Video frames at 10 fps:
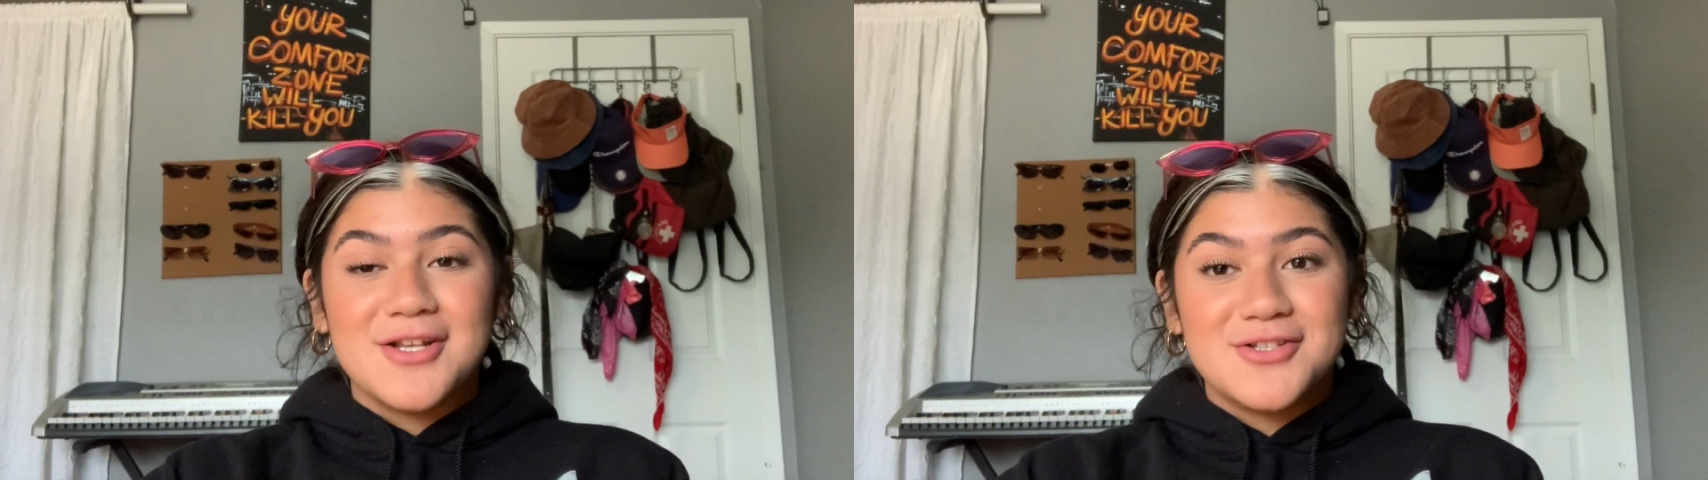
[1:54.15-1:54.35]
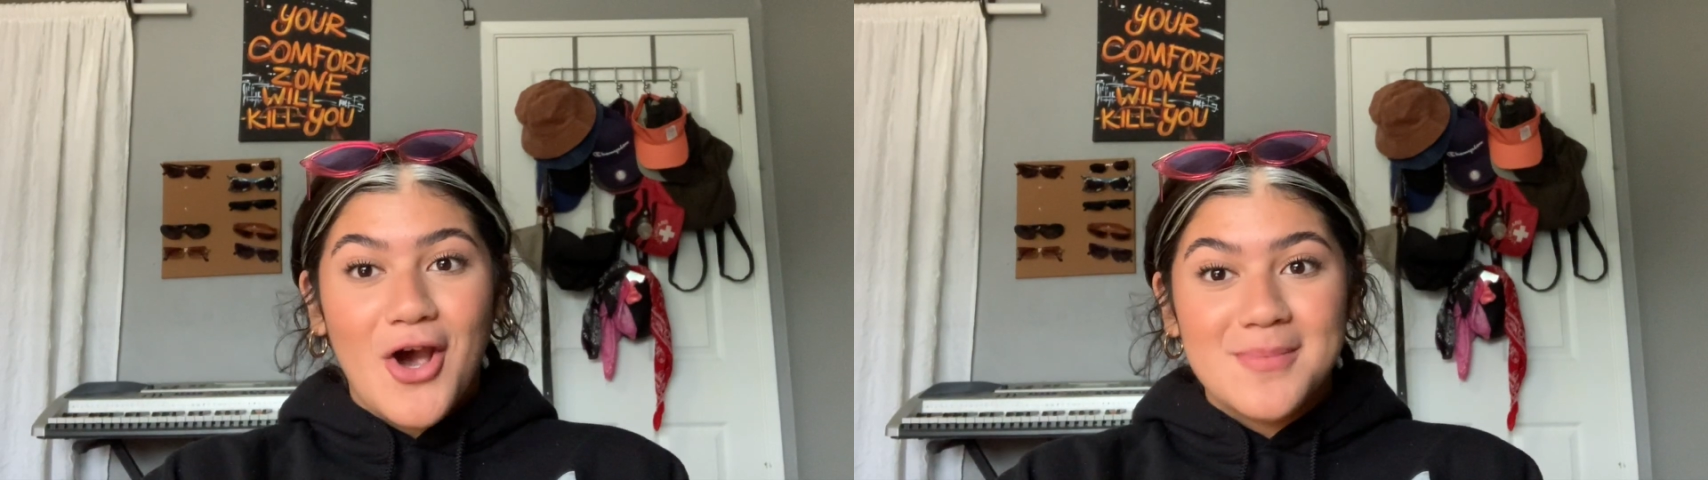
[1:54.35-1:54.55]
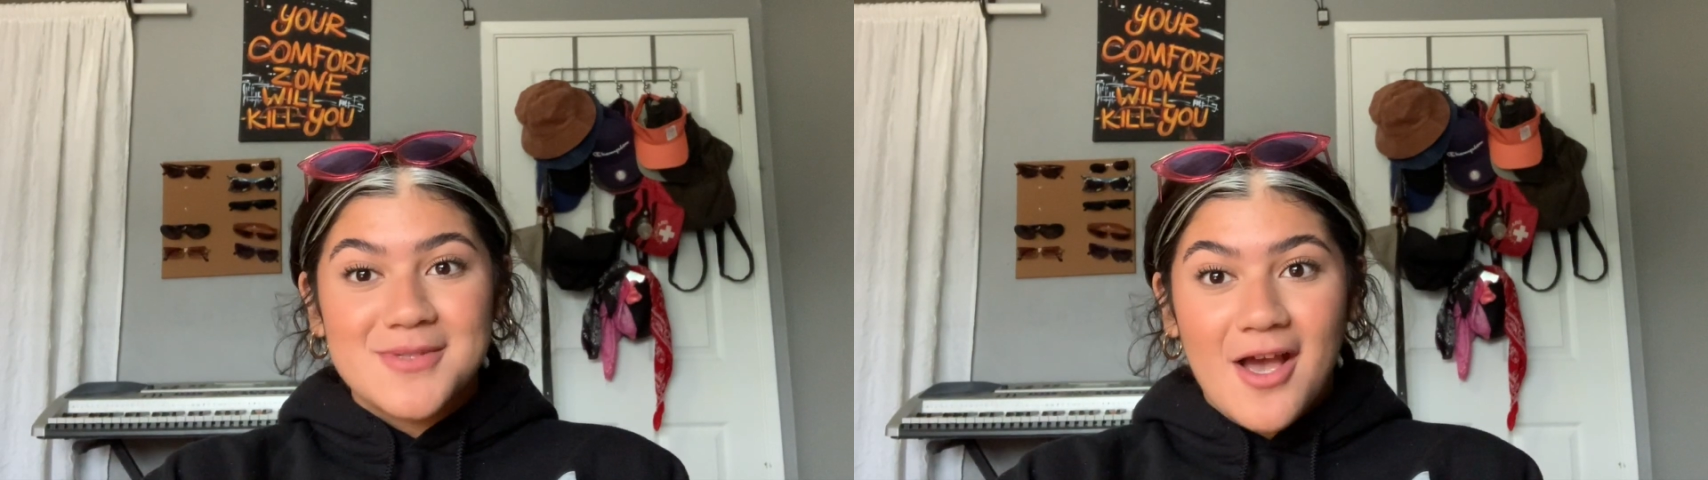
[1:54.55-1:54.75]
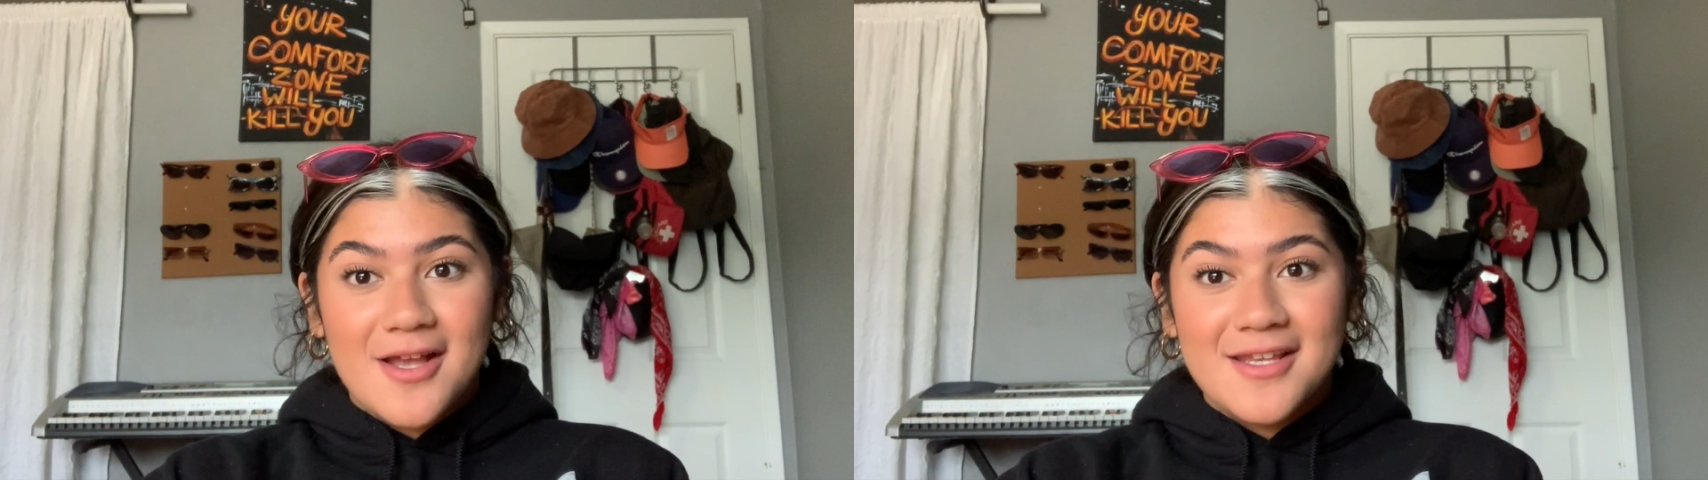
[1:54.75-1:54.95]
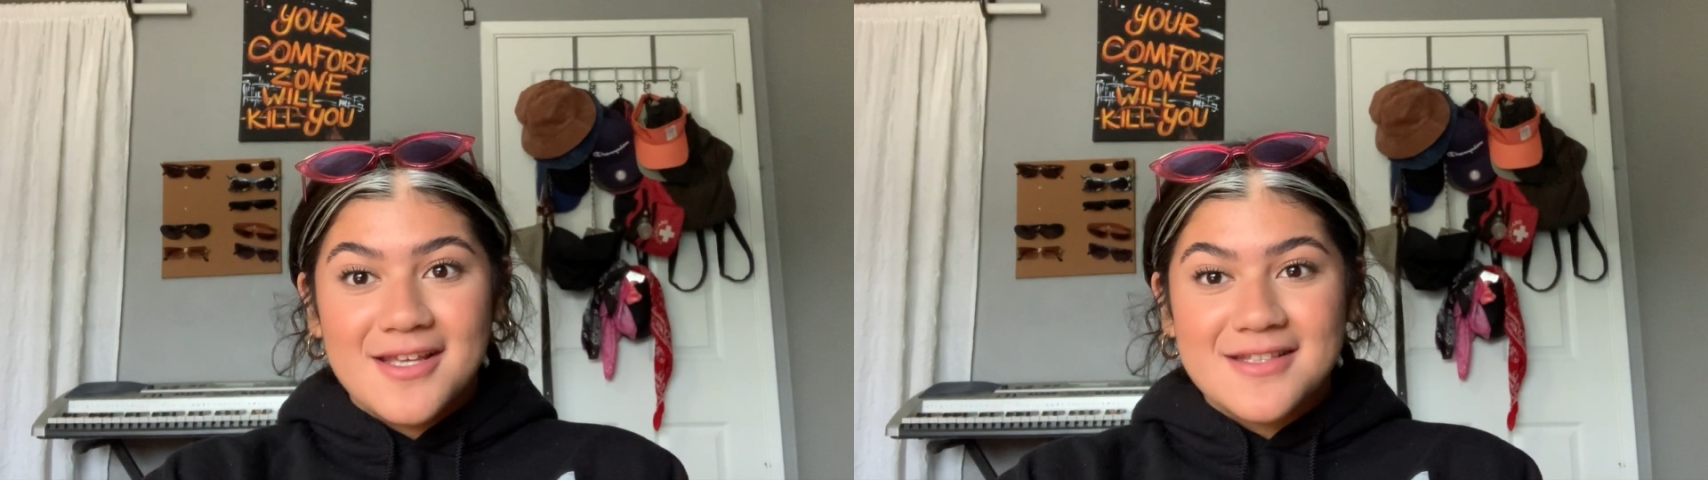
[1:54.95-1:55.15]
I chopped
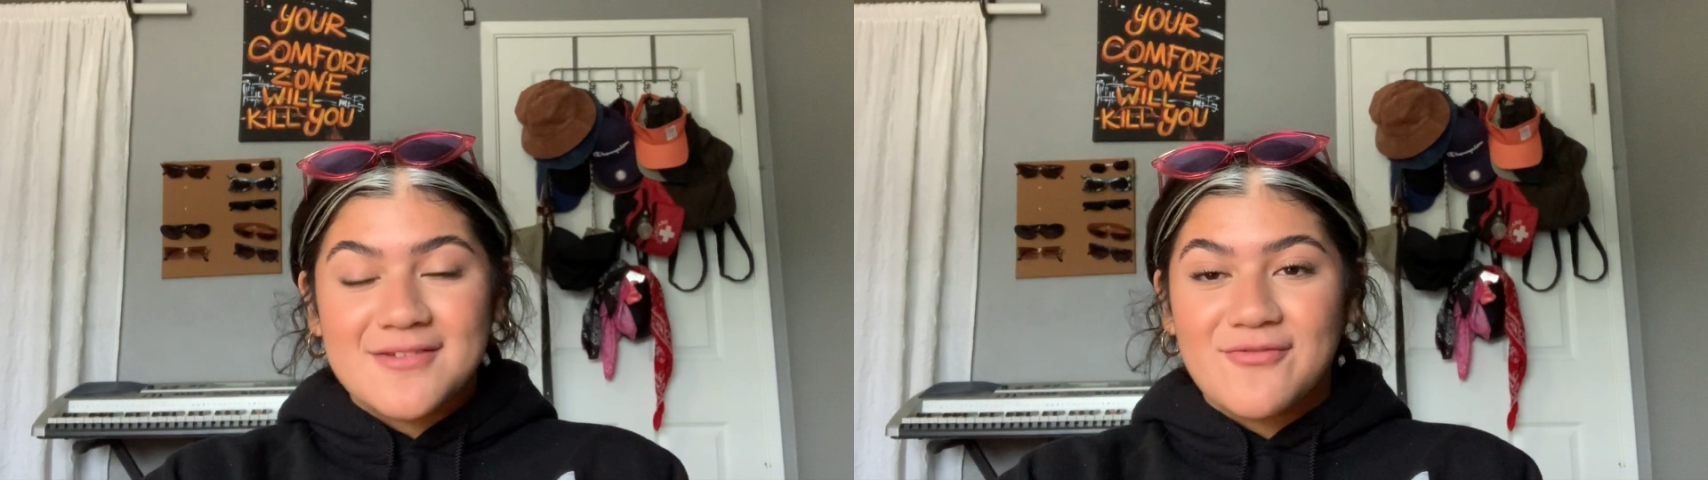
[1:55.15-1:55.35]
onions,